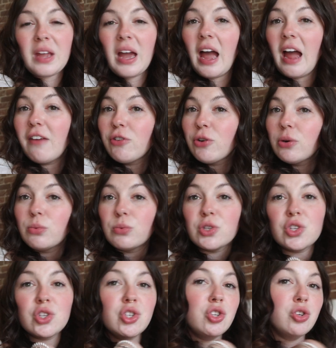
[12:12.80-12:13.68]
everyone was
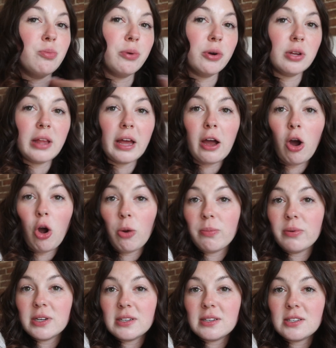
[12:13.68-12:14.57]
super like
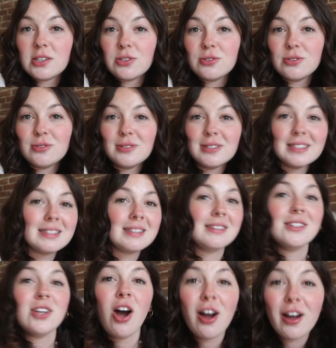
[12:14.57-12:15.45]
open to just
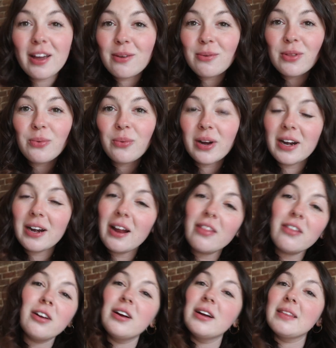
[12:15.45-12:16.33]
talking with one
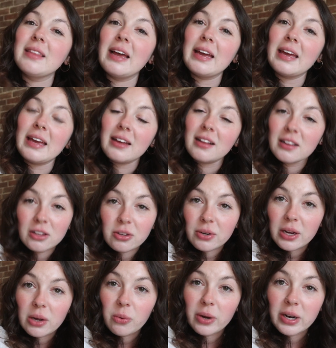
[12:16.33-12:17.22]
another and like
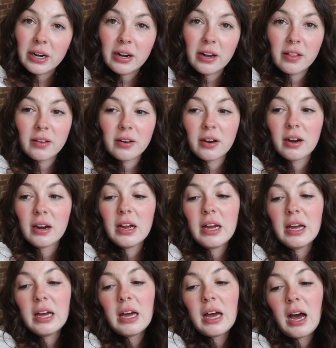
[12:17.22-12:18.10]
including one another.
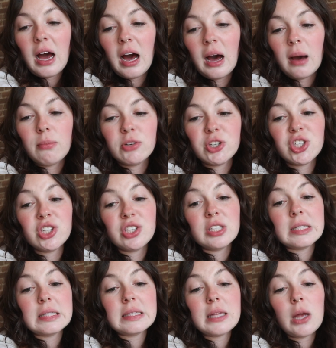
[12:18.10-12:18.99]
Which
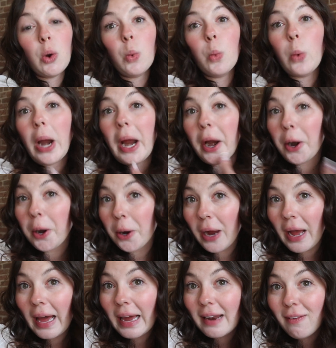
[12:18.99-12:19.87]
is rare
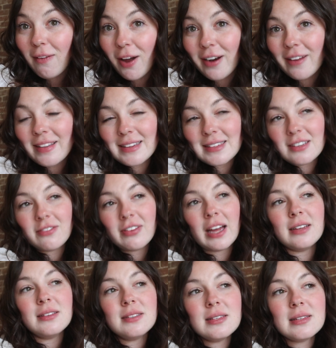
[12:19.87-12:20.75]
at a lot of these
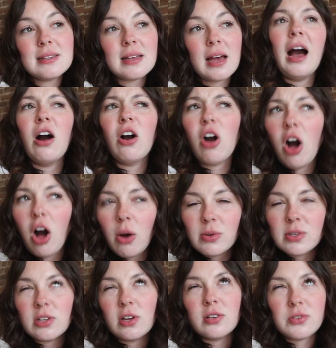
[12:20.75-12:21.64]
events. Alcohol
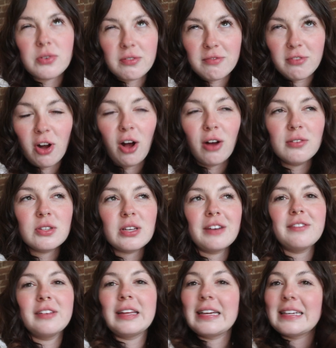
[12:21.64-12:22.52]
was also involved, so
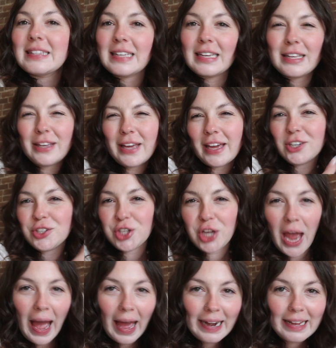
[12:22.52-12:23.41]
I feel like it's like you get
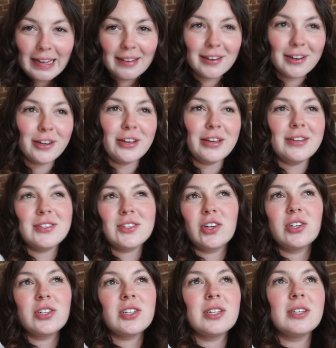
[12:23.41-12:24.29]
chatty, you know, you
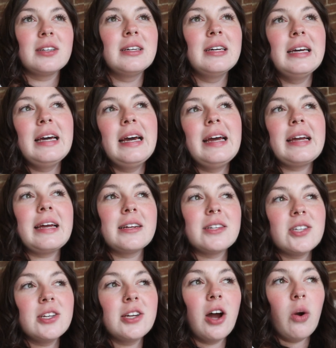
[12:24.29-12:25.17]
start to get
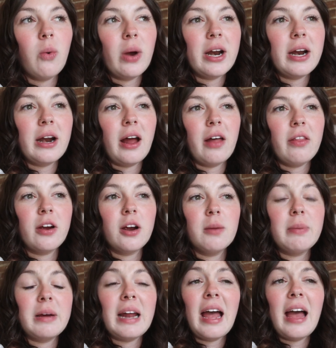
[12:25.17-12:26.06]
to know one another,
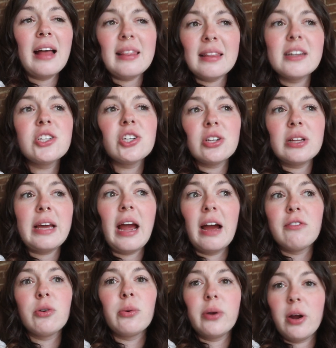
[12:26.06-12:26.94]
but literally
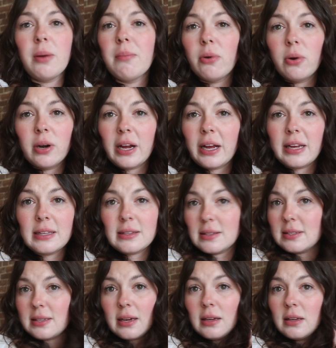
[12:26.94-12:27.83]
everyone on board, I can
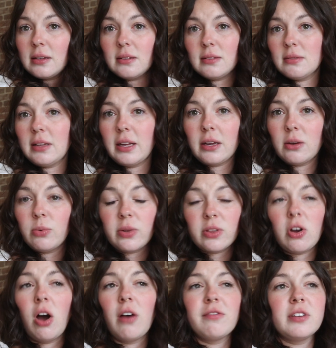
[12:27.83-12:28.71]
say like with
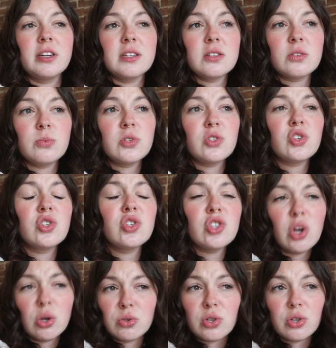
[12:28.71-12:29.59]
confidence, was
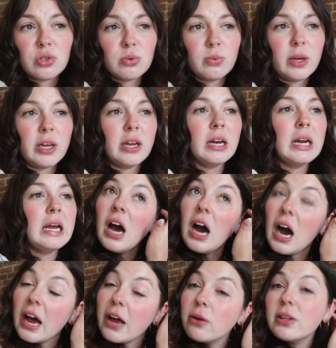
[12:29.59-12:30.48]
so sweet.
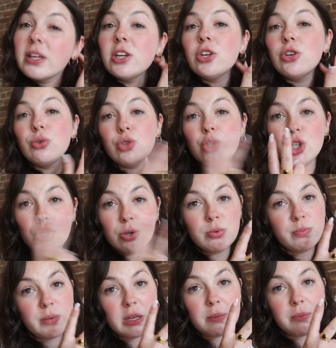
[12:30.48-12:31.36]
I only knew
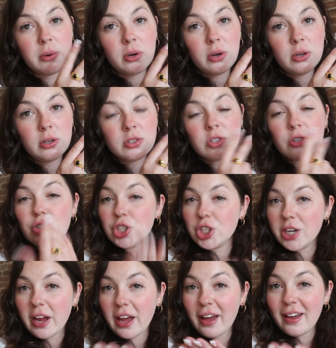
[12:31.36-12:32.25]
two people, so
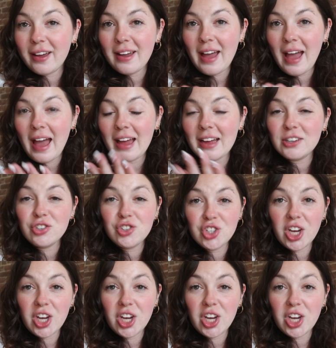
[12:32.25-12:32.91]
Shade and